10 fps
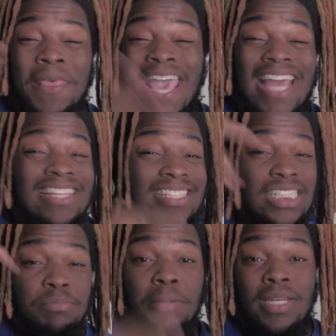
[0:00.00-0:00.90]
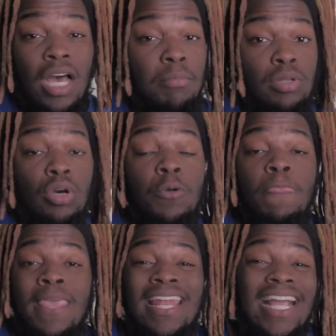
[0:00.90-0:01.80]
anything, to spam it down below.
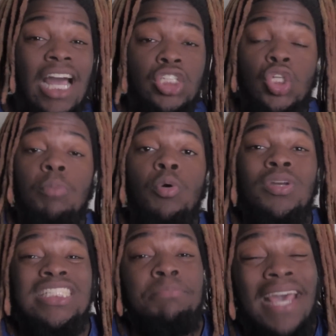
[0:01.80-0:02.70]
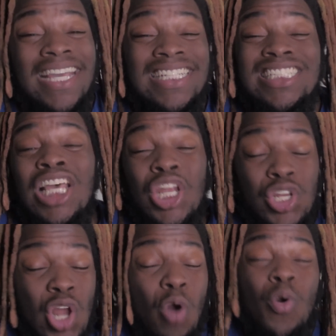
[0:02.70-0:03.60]
And I got y'all more of these bangers,
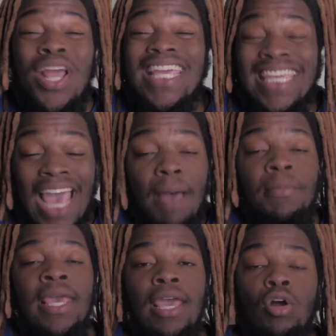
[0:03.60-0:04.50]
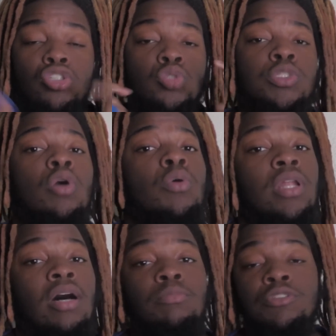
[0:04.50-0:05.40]
no cap. And also we going
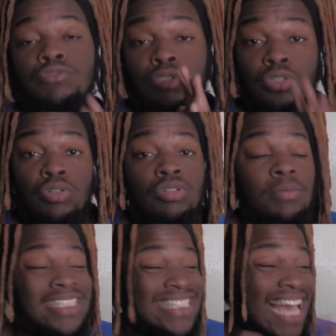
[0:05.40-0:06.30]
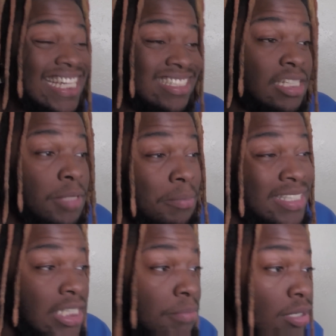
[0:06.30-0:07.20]
up, we for real going up. The sky's the limit. I'm gonna
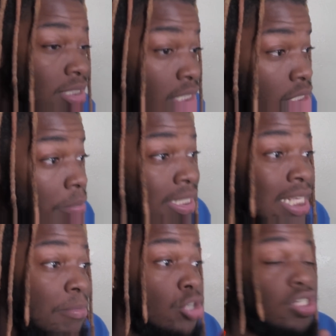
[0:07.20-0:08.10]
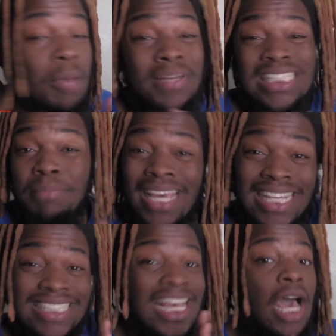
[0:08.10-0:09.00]
keep on telling you, I'm gonna keep on dropping these
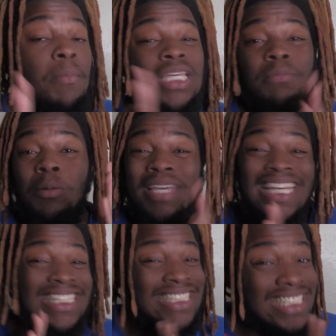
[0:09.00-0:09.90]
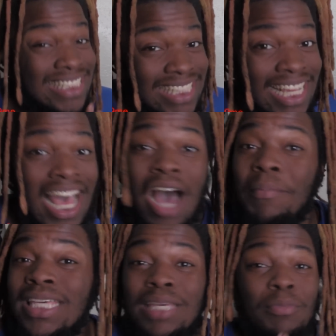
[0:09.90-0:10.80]
bangers, I'm gonna keep on being consistent, I'm
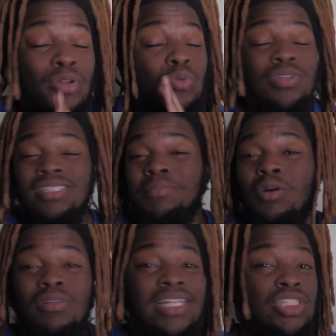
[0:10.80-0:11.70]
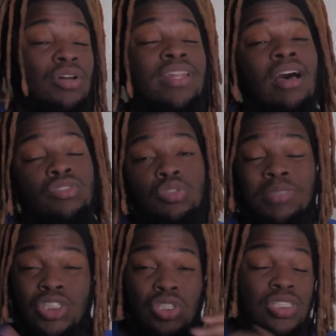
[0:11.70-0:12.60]
gonna keep on doing this. I'm not gonna let y'all down. So be
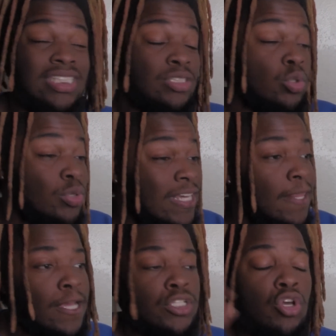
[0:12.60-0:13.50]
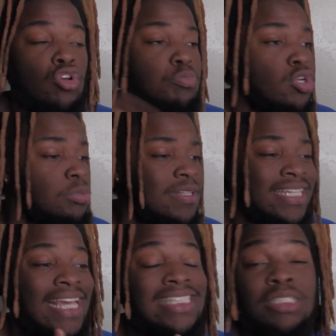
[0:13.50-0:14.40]
sure to tune in, turn on post
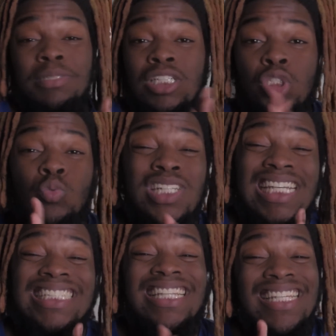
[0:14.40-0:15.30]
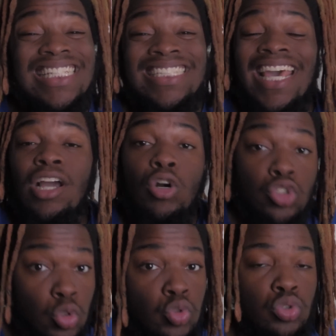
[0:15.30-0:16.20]
notifications, because we is the littest gang on
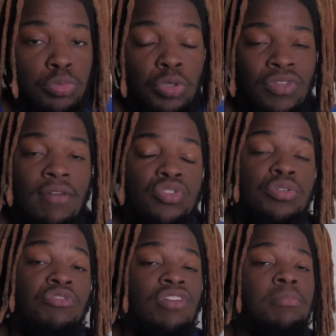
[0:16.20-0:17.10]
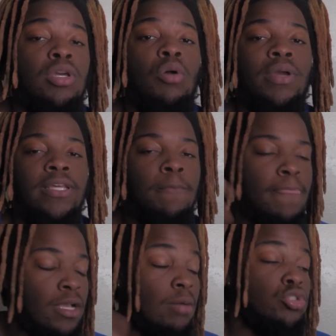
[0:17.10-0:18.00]
YouTube. So if you haven't joined the family already,
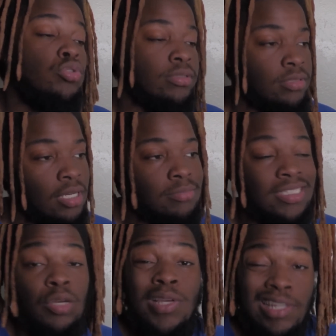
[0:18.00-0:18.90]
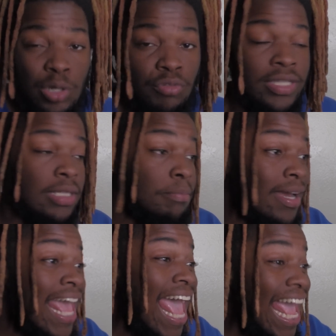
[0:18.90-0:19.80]
come join. You know what I'm saying? We lit over here.
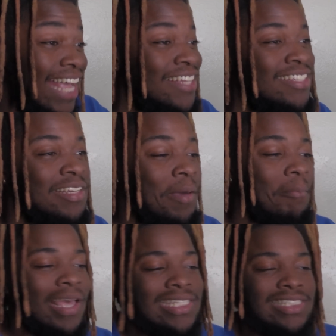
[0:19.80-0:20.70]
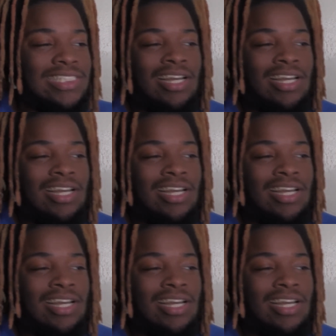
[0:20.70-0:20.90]
But hey, making the